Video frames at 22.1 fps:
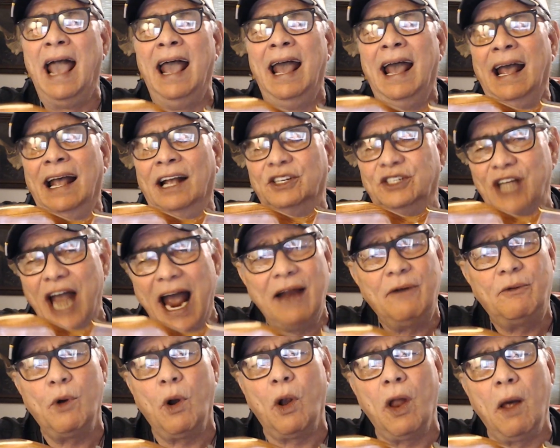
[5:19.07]

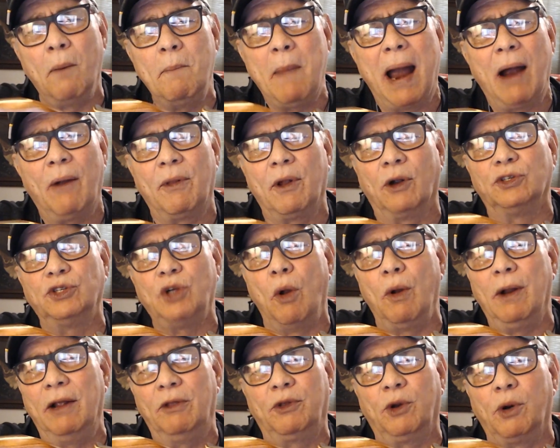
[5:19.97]
Central America, there's only
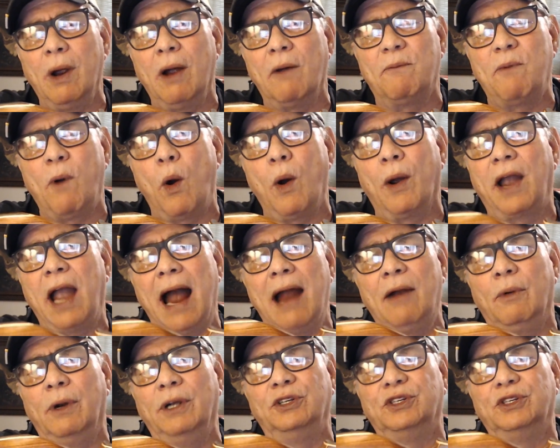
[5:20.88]
three or four countries